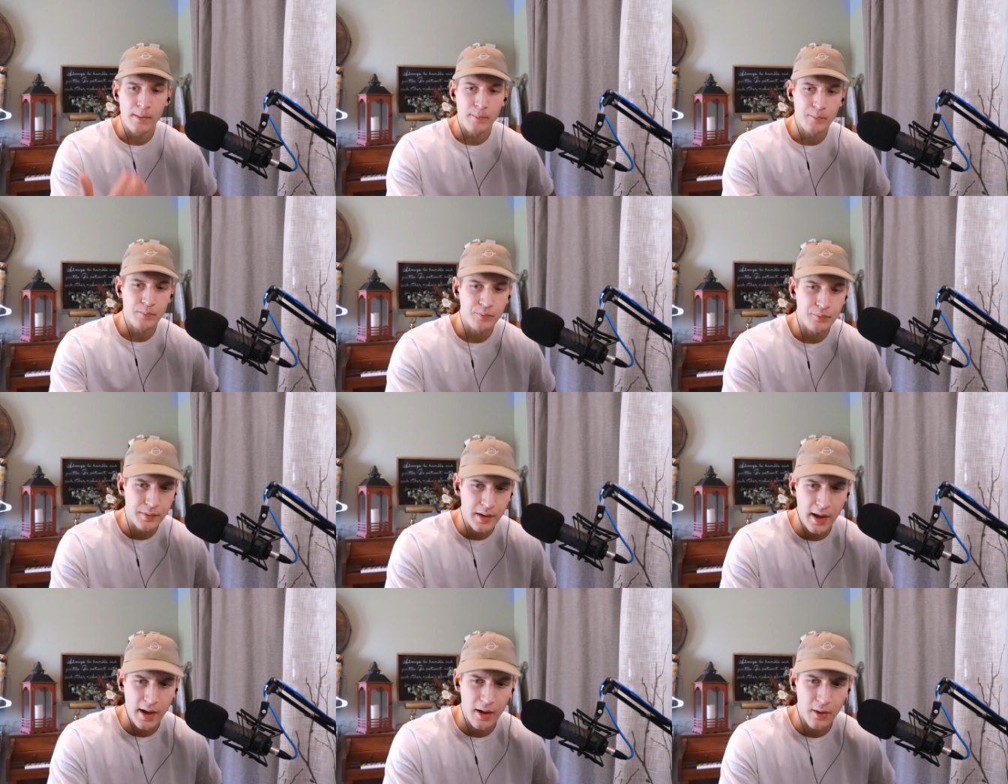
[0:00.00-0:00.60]

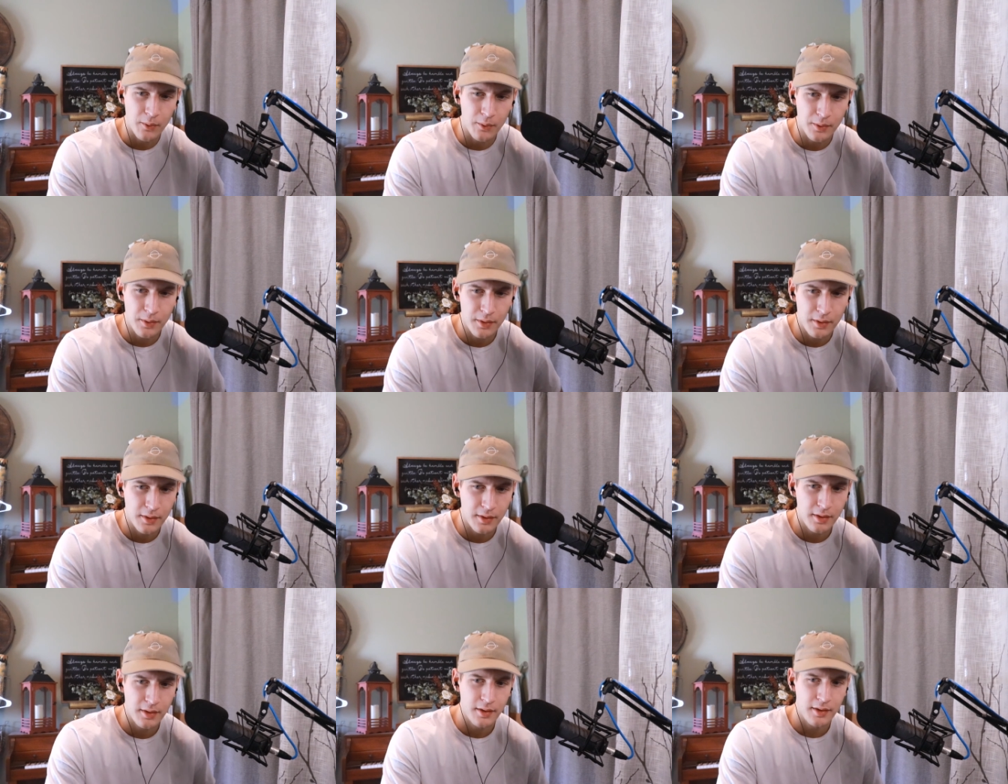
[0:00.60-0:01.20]
Now,
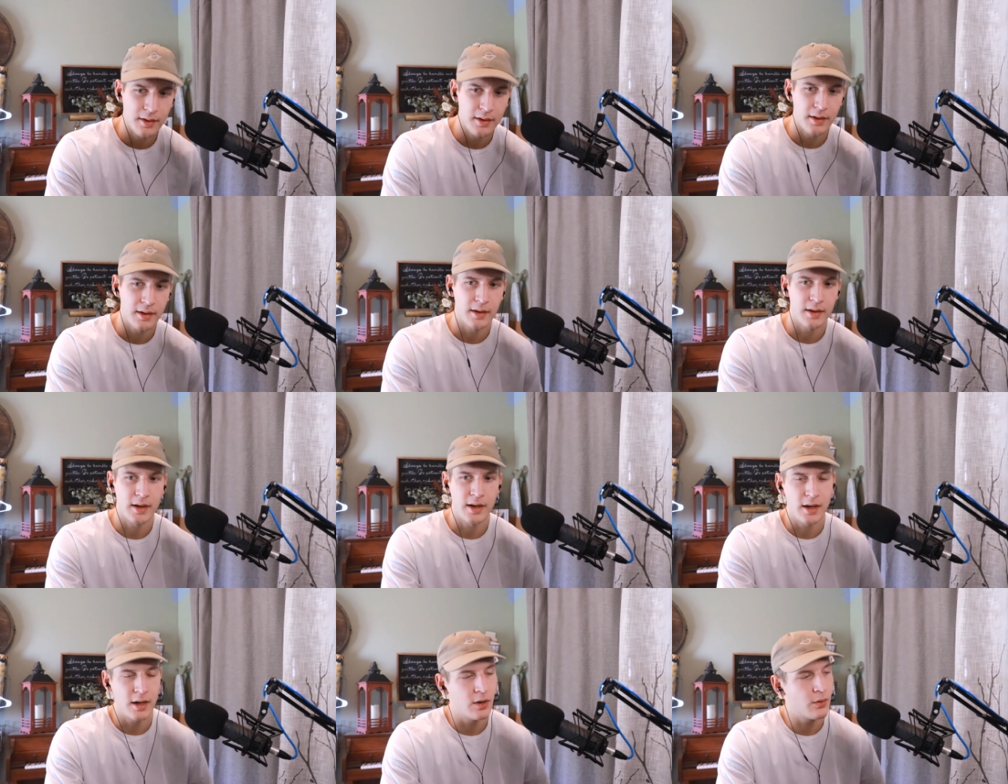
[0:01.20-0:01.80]

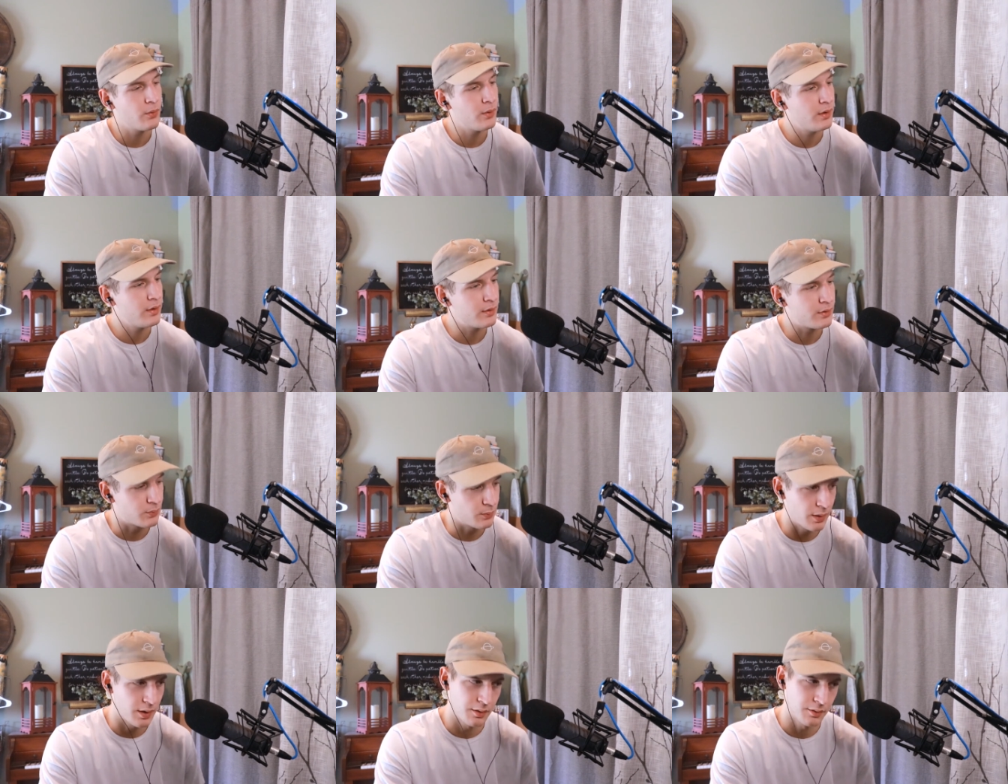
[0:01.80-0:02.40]
here is
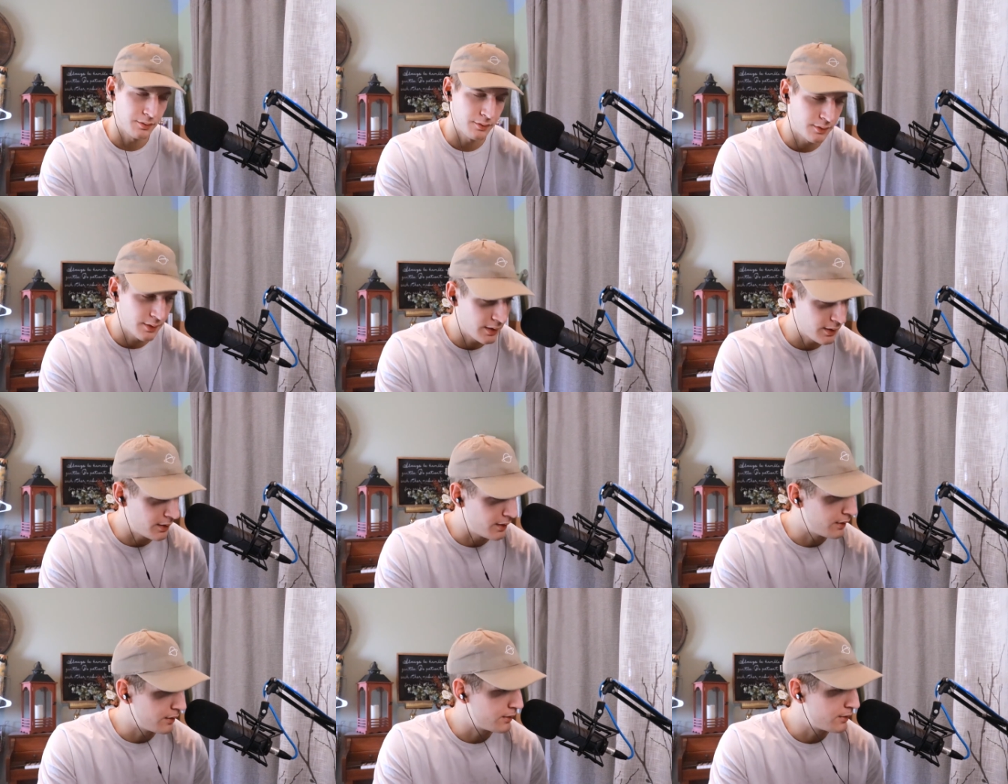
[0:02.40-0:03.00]
where
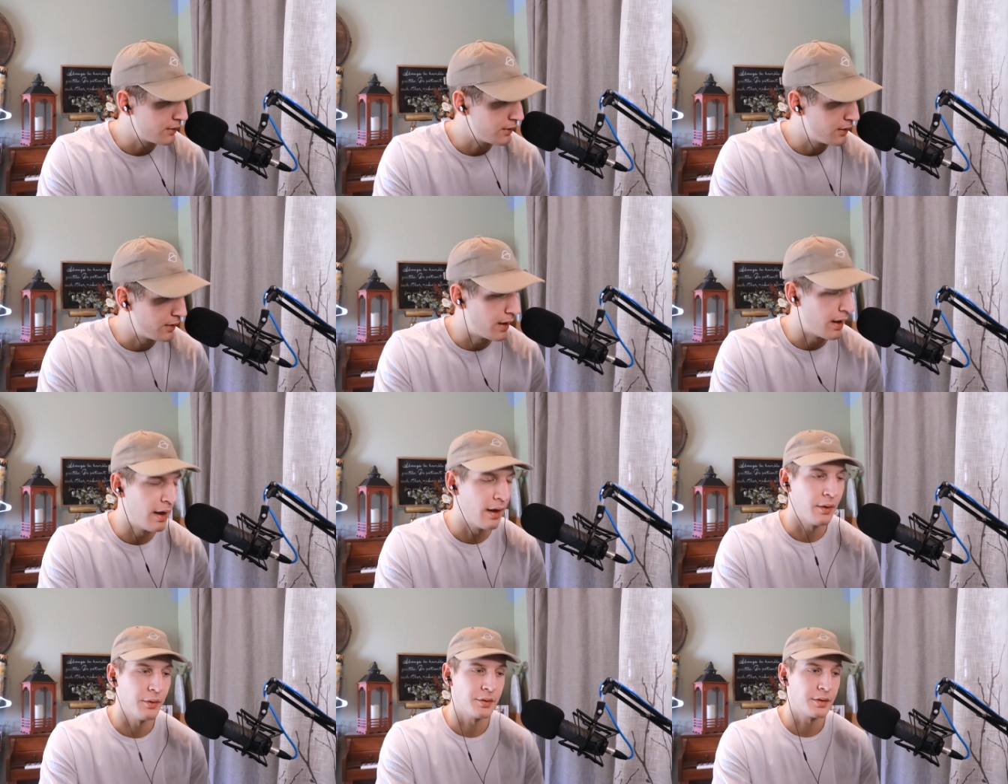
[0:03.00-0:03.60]
fitness and
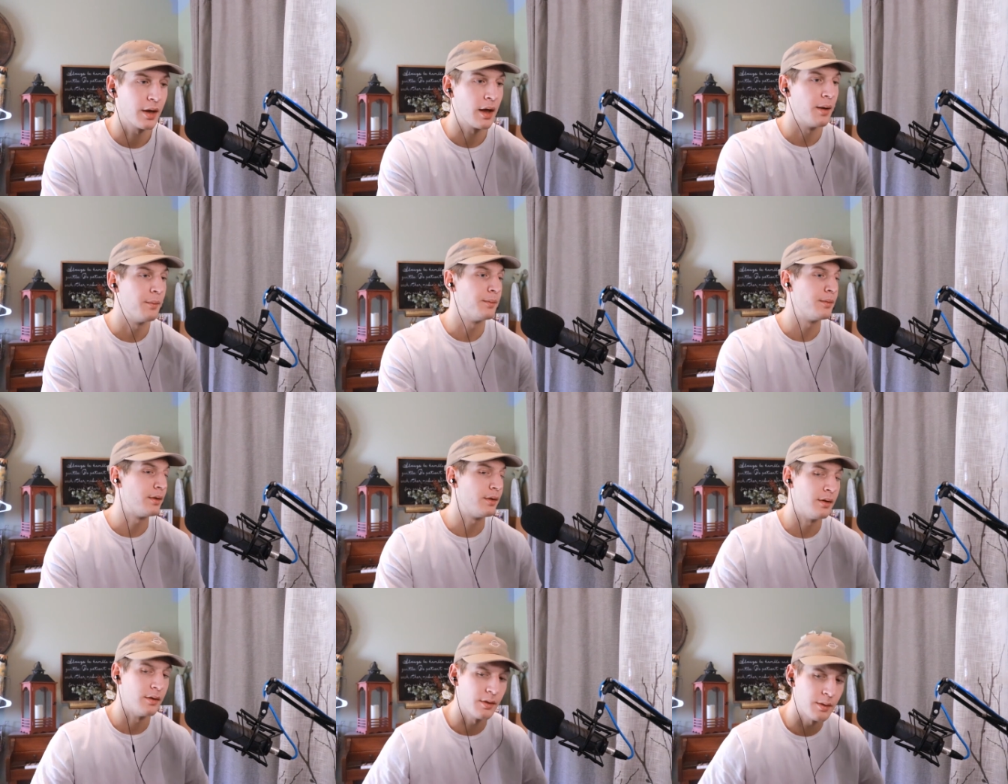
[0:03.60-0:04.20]
health comes
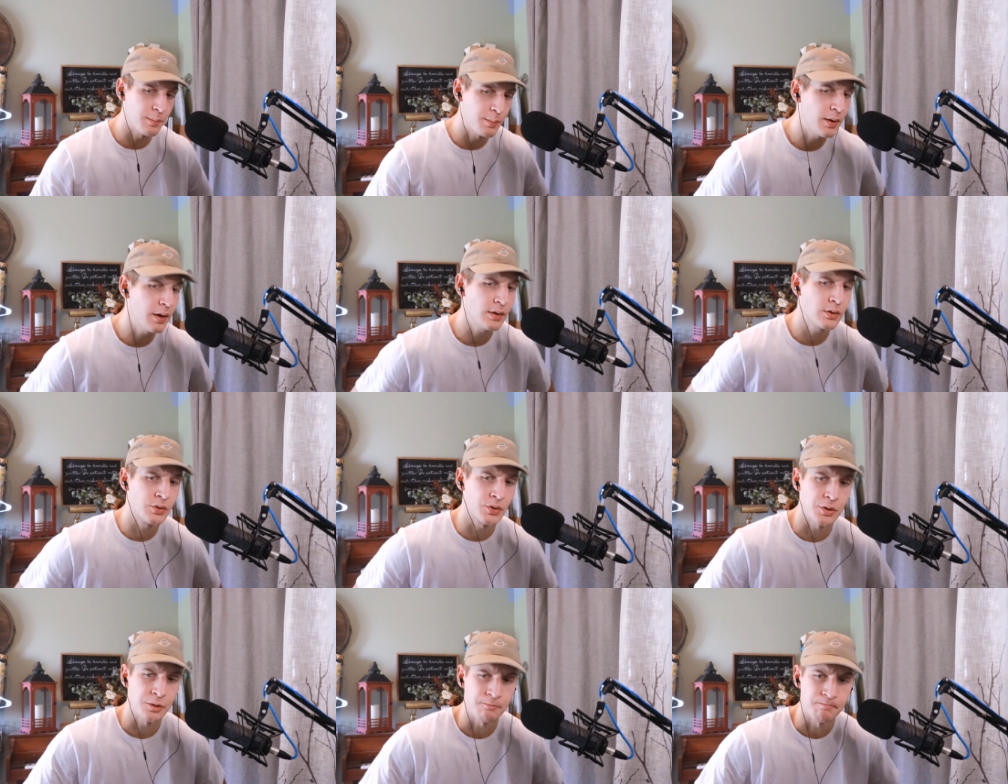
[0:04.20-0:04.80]
into the
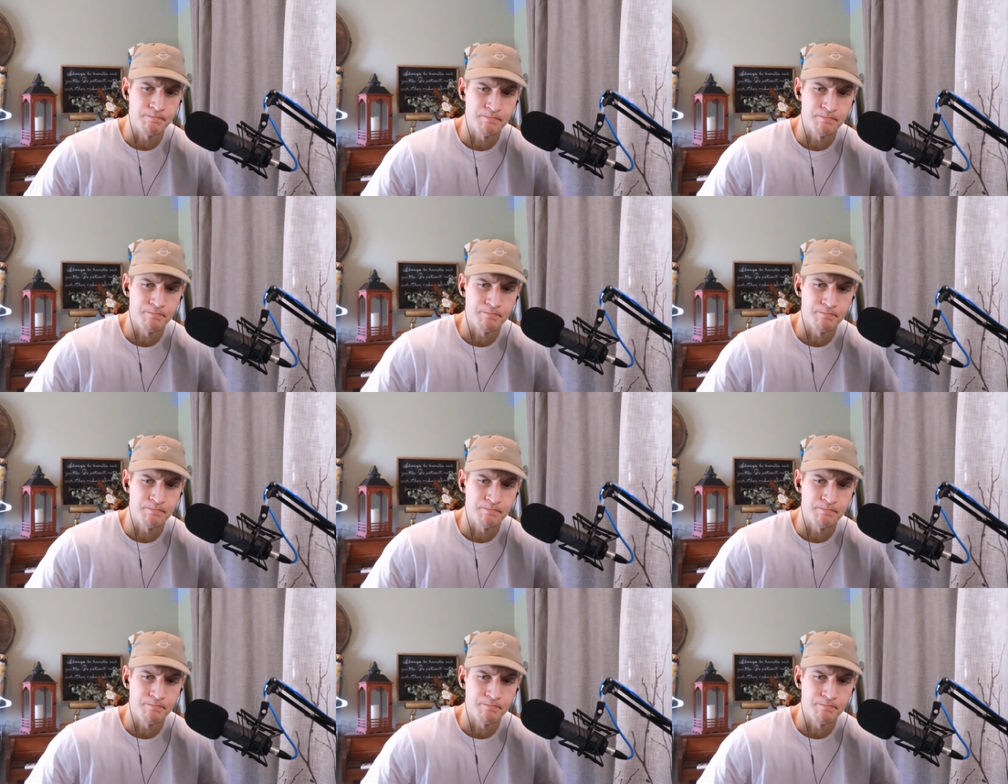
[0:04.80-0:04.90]
picture,